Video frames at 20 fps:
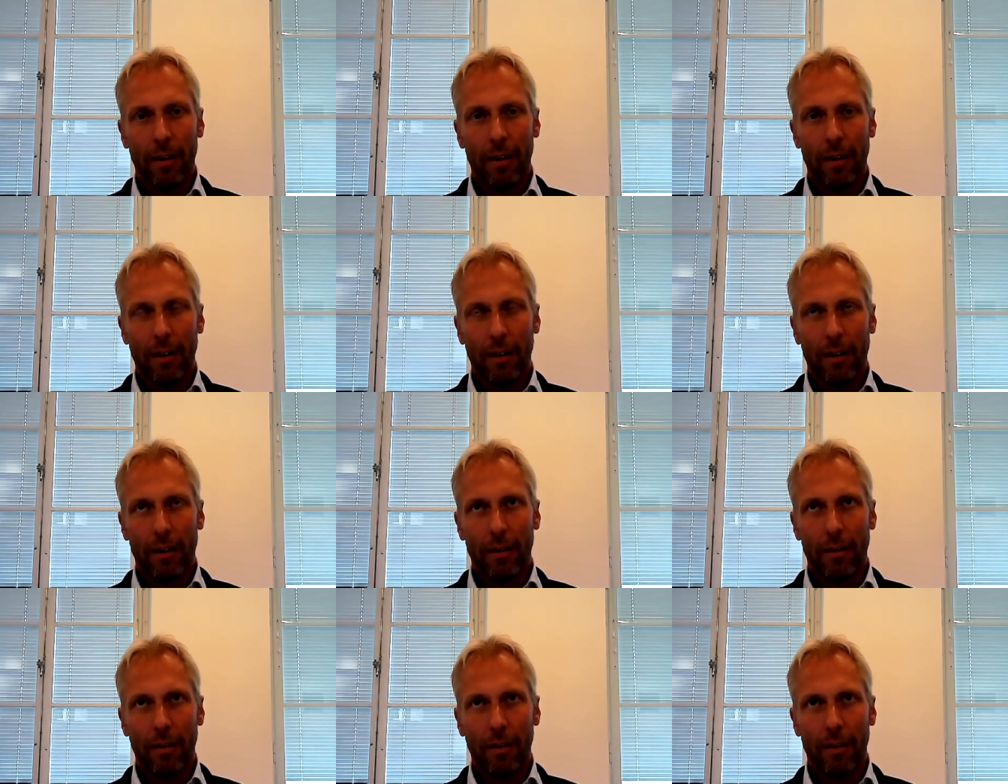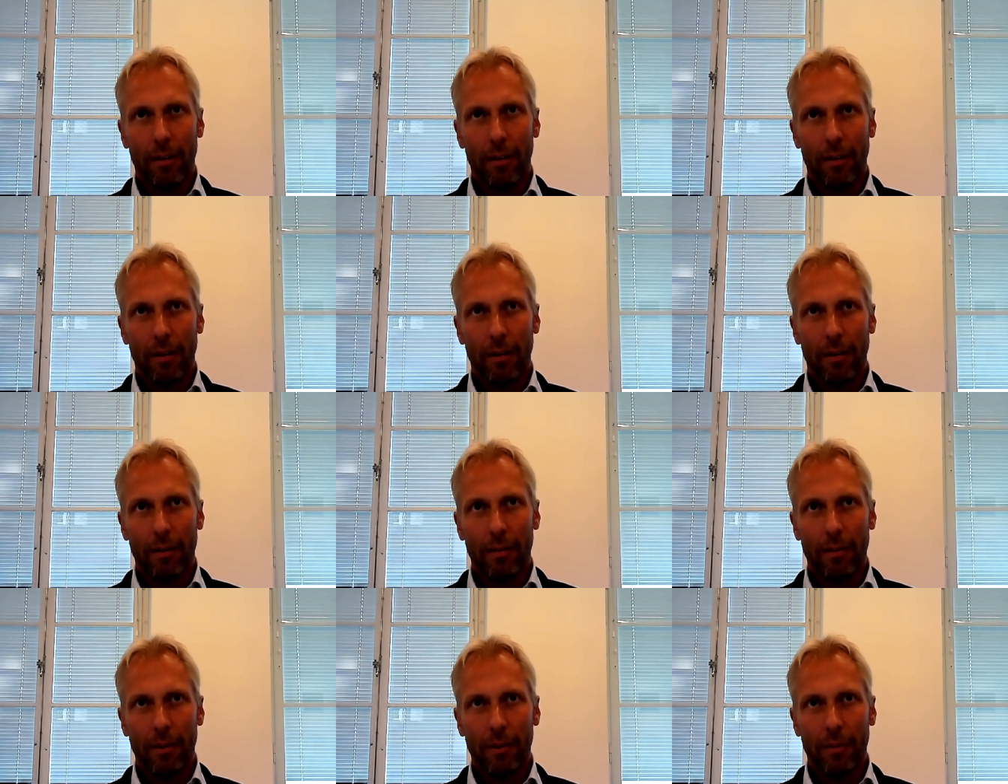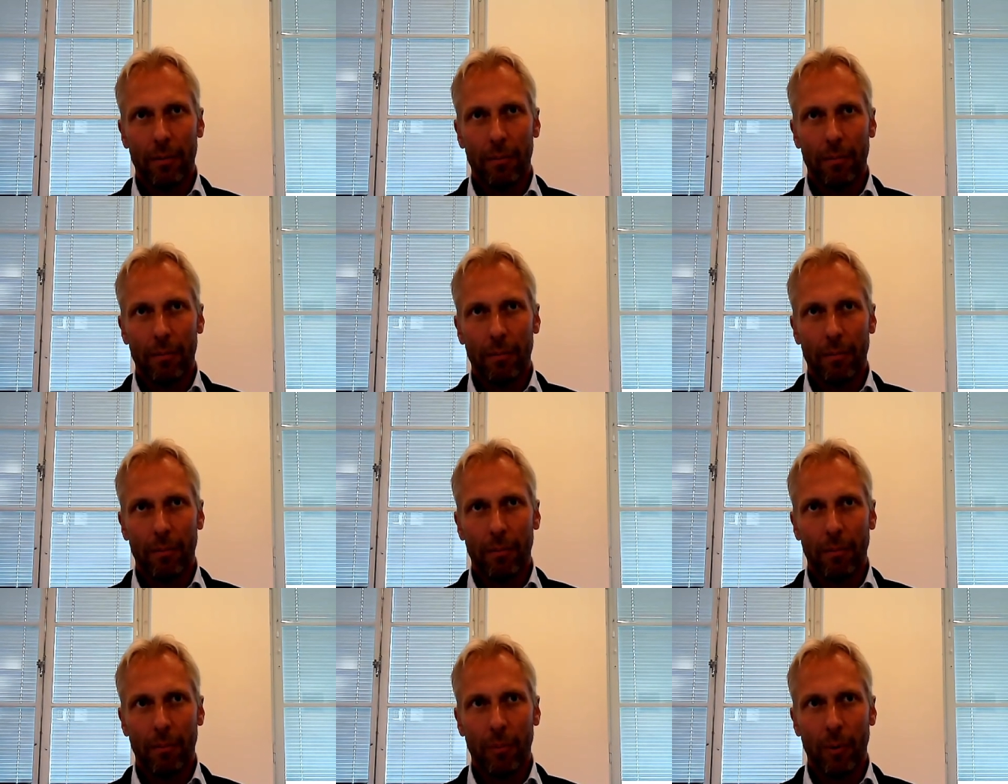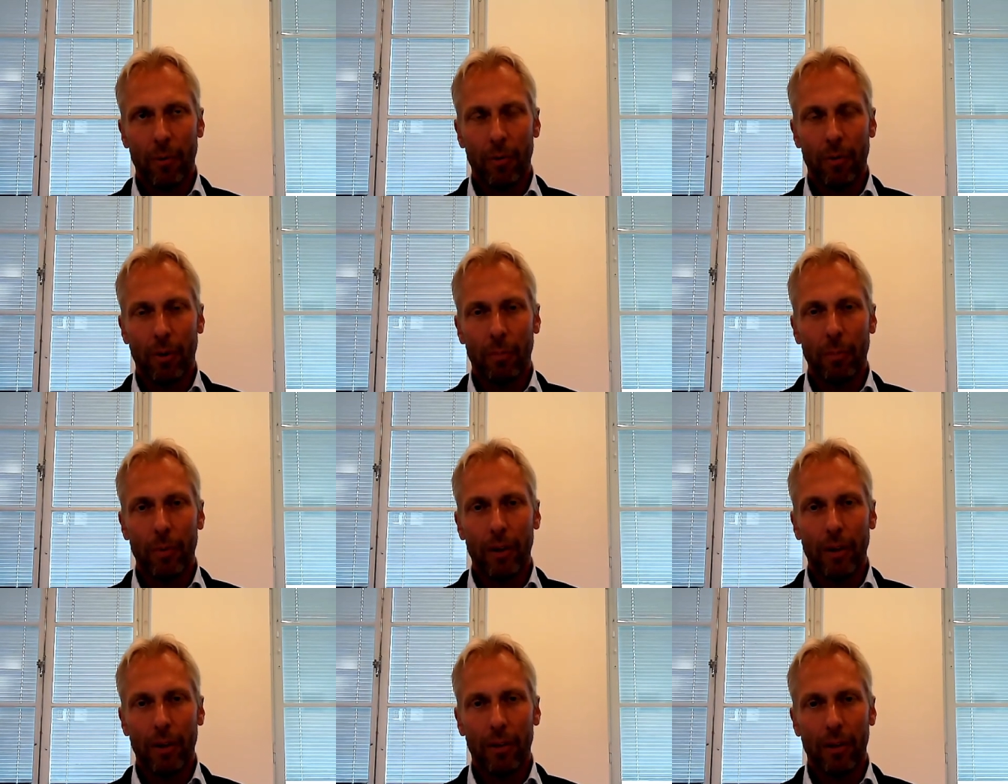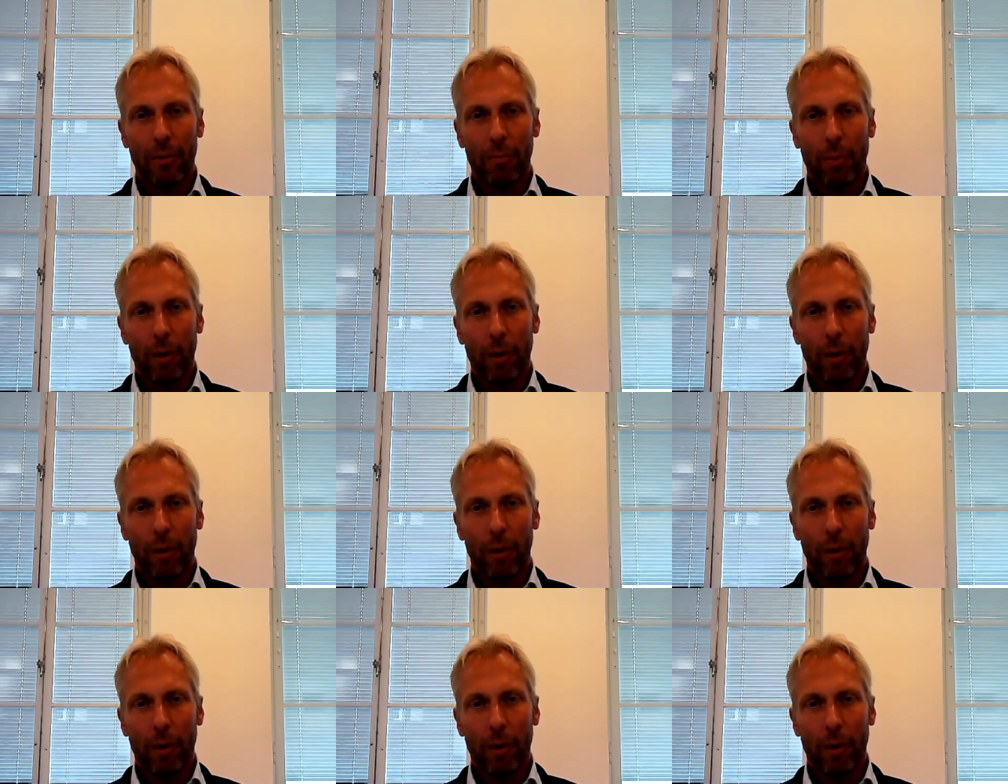and uh, you know more dominated